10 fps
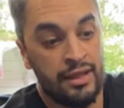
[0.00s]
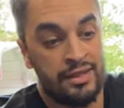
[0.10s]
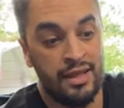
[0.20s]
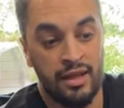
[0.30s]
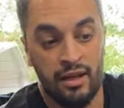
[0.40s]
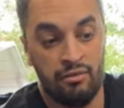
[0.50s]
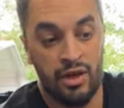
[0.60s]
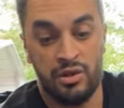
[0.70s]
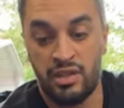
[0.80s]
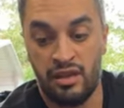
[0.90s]
and did it in a
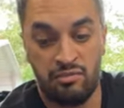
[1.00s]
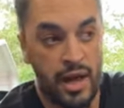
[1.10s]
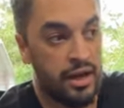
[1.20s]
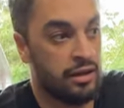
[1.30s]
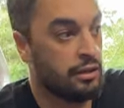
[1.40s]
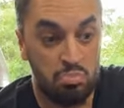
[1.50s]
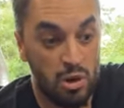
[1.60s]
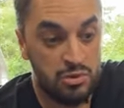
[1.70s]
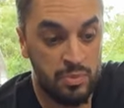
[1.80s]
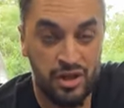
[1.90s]
very safe manner.
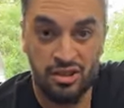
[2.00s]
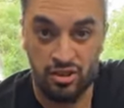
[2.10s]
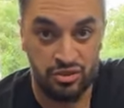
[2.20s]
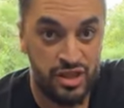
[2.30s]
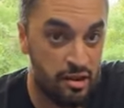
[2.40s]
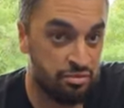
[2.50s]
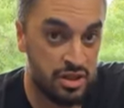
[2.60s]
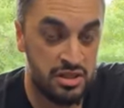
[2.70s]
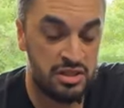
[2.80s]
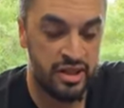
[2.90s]
Both sponges are
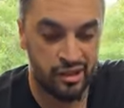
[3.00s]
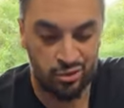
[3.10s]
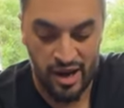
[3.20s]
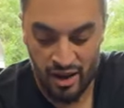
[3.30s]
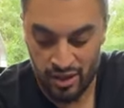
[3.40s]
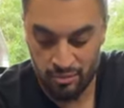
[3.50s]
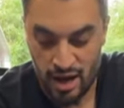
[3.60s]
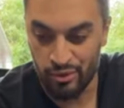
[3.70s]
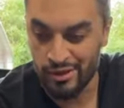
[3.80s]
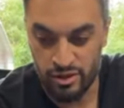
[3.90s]
definitely sticking around in my
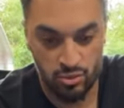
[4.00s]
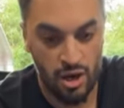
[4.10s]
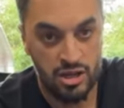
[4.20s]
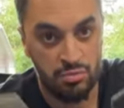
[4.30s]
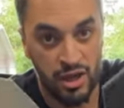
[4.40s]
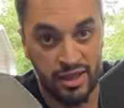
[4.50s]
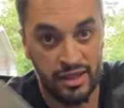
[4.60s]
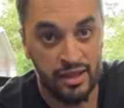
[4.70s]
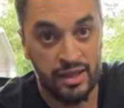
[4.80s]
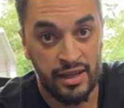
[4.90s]
rinseless wash bucket
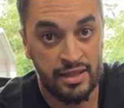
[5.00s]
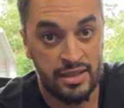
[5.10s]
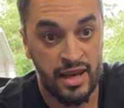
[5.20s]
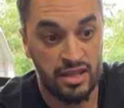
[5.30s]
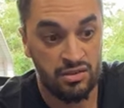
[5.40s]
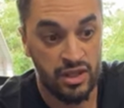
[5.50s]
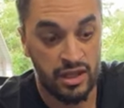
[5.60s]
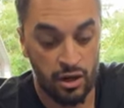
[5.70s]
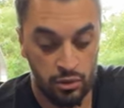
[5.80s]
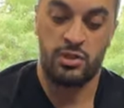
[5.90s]
in today's
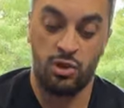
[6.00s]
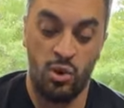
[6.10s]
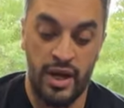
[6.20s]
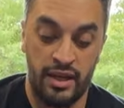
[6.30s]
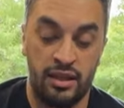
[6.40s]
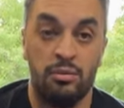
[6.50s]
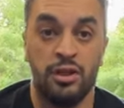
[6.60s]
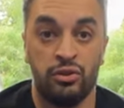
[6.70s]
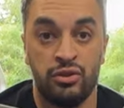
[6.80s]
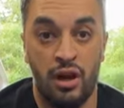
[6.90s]
video. So go ahead and give me
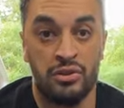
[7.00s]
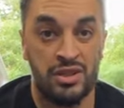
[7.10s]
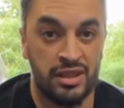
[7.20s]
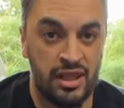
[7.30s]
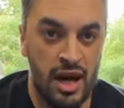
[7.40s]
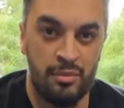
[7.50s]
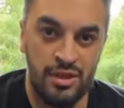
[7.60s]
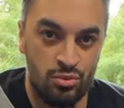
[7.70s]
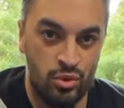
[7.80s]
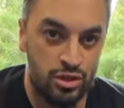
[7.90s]
your thoughts in the
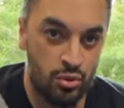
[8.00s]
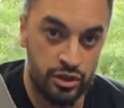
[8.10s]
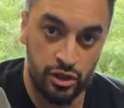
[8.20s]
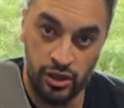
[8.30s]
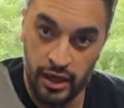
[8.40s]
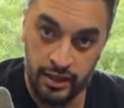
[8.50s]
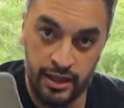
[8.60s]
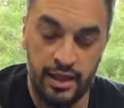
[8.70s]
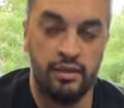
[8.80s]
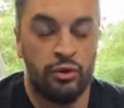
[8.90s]
comments which one you're gonna
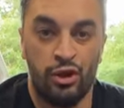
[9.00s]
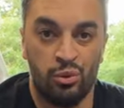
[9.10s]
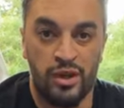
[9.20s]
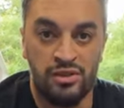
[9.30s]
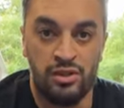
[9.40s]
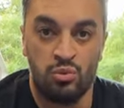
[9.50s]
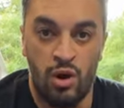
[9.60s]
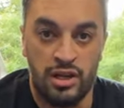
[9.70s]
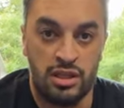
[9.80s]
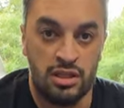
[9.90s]
get for your rinseless
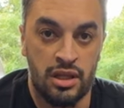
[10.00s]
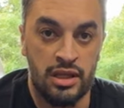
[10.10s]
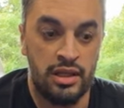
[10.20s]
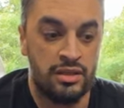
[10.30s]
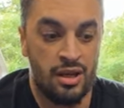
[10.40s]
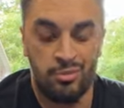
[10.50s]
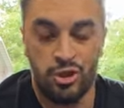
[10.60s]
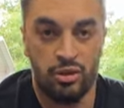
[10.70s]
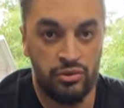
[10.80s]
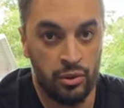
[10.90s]
washing needs. I'm
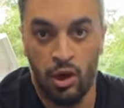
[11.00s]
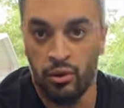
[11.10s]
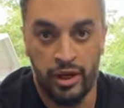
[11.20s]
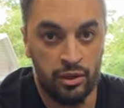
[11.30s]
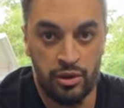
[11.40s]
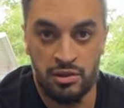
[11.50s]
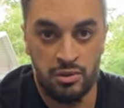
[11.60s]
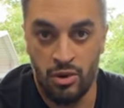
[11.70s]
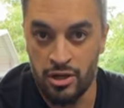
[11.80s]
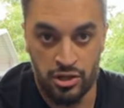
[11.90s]
sure if you already a
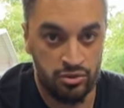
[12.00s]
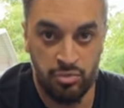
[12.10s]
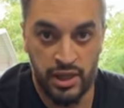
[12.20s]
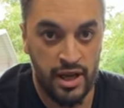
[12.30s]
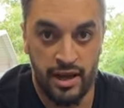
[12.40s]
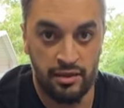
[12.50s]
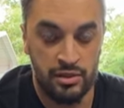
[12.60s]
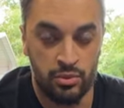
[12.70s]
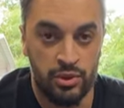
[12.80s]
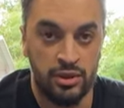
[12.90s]
rinseless washer, you've been had
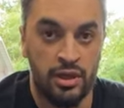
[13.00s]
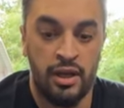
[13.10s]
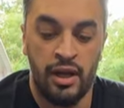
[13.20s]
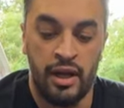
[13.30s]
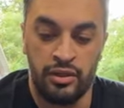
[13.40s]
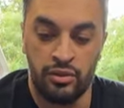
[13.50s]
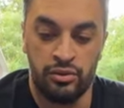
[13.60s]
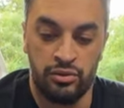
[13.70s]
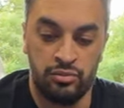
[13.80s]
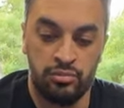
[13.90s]
this one and you're
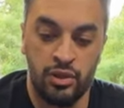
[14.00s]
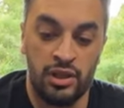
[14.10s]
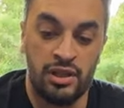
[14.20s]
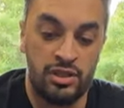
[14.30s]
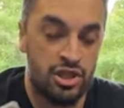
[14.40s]
look in the